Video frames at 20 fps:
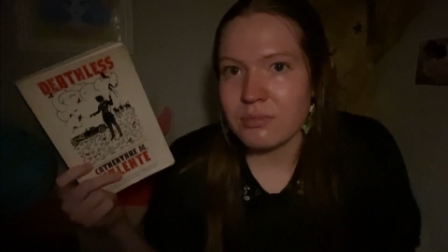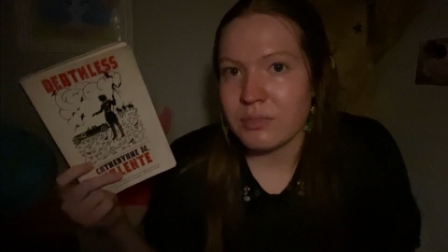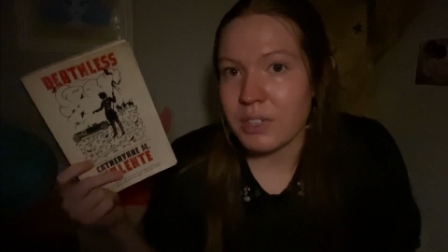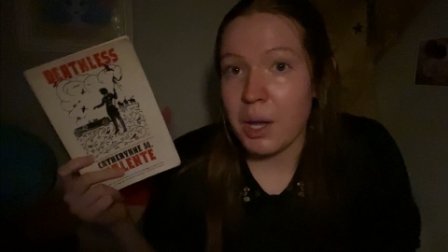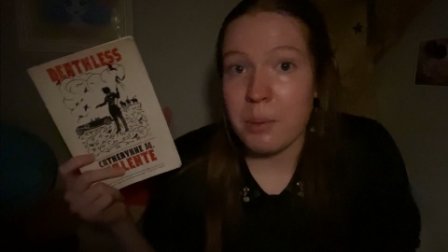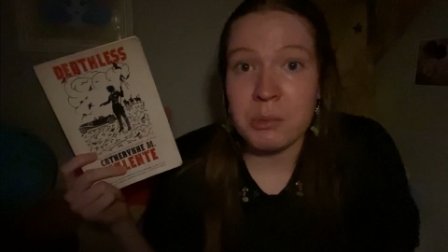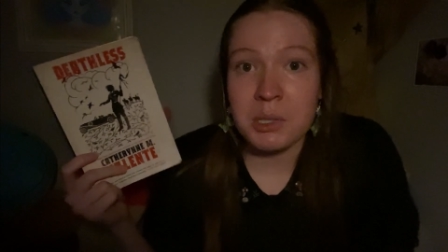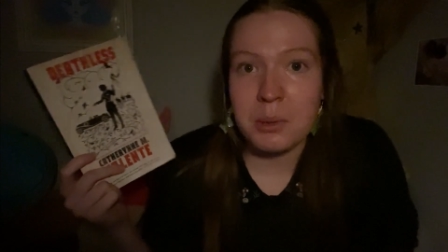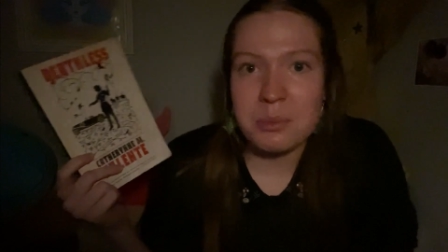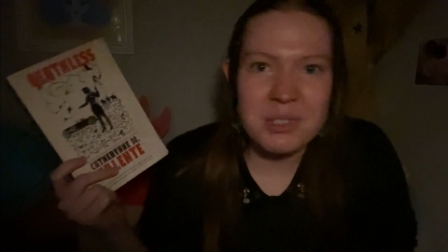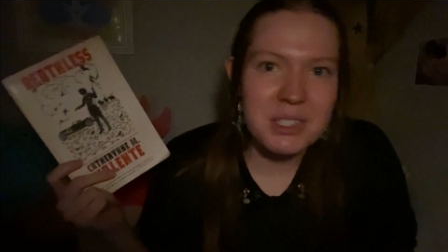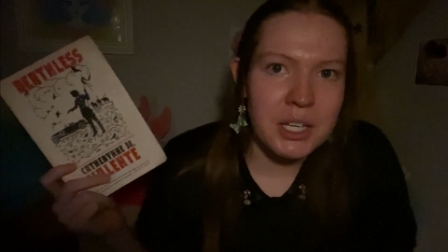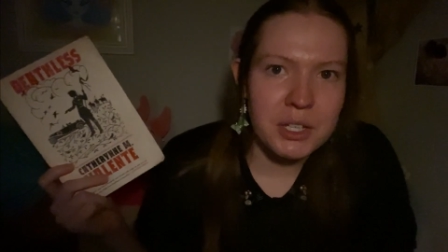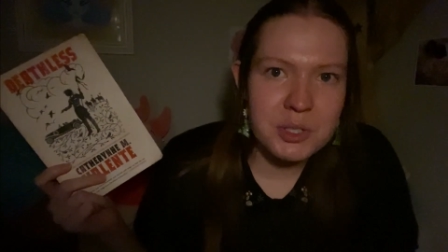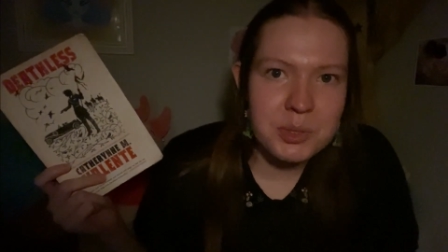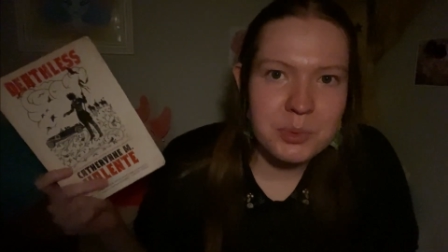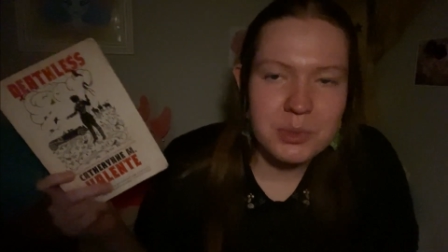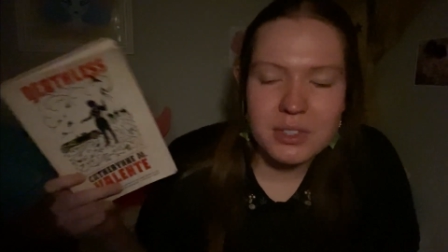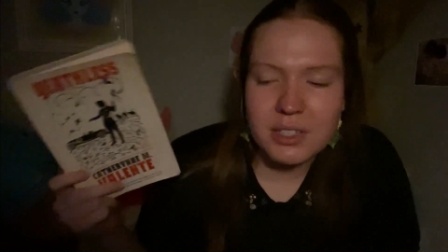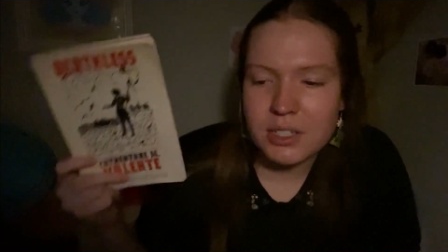not obsessed
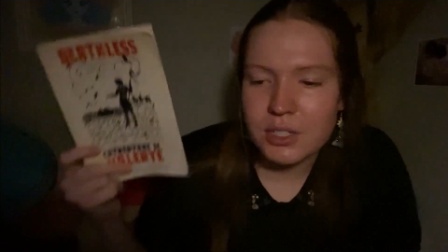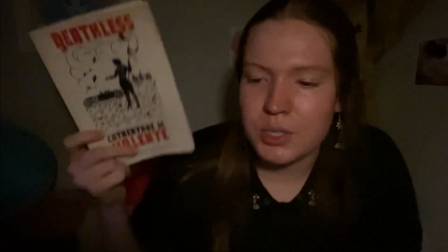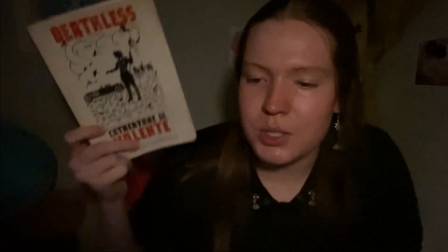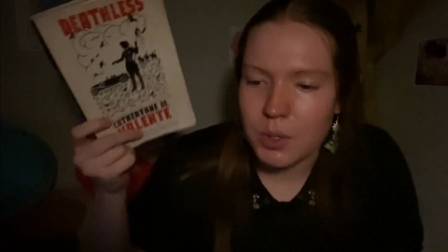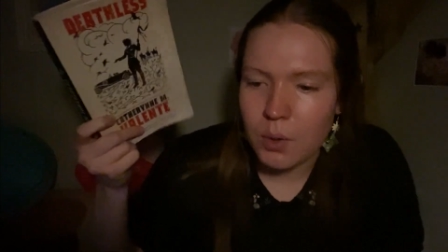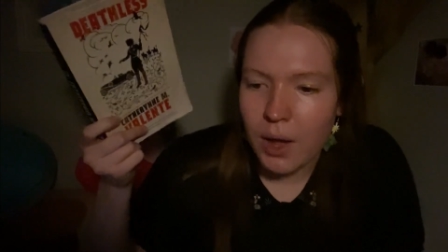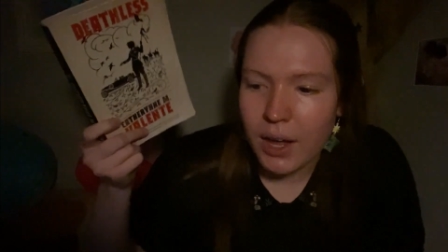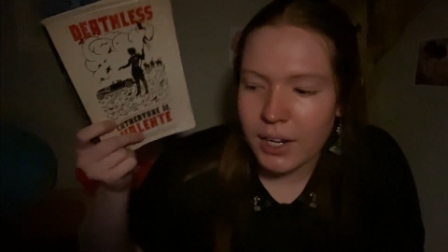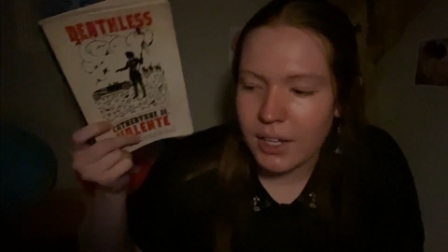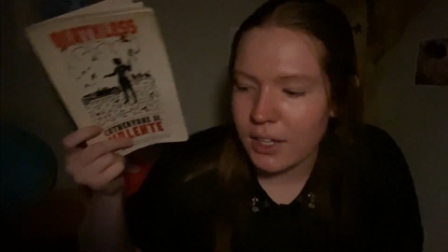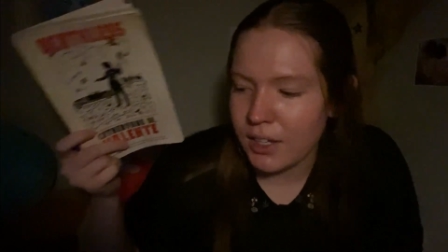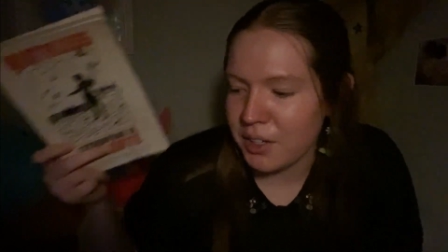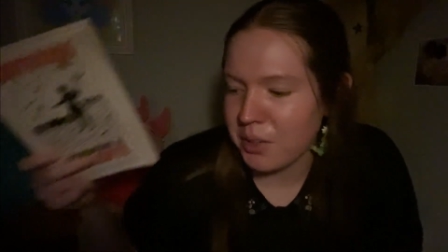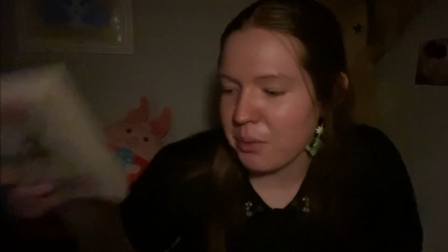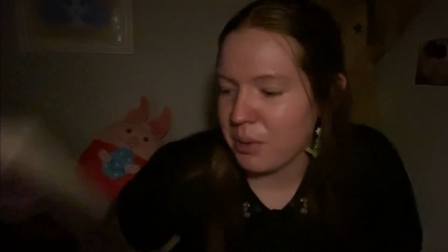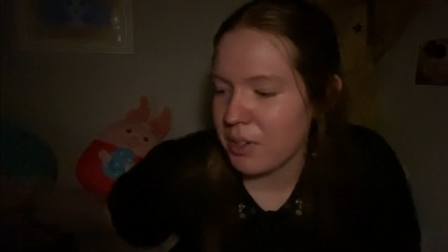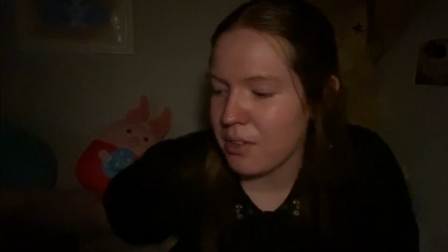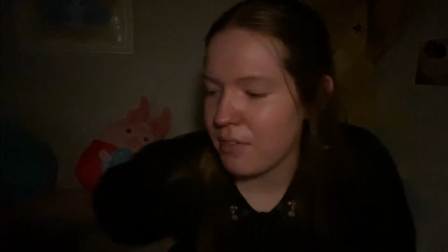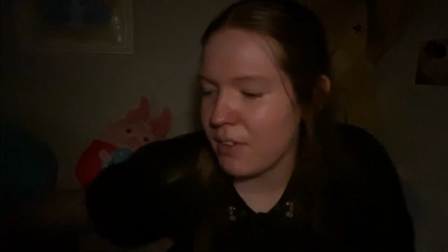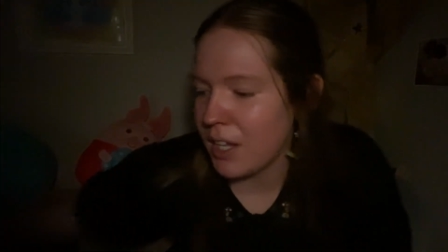with it, so I can get
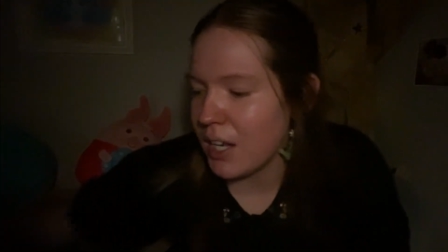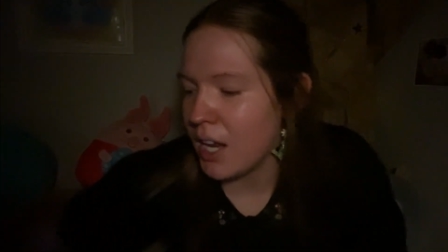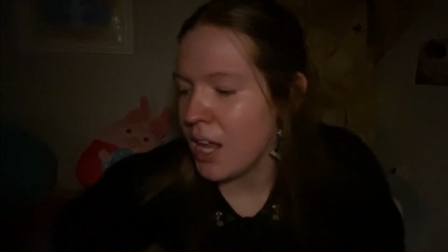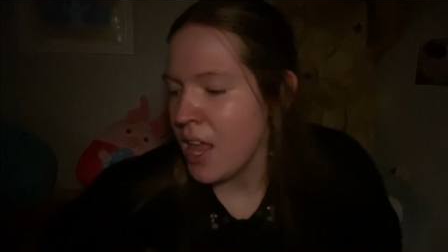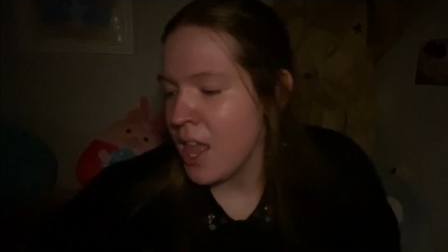rid of it.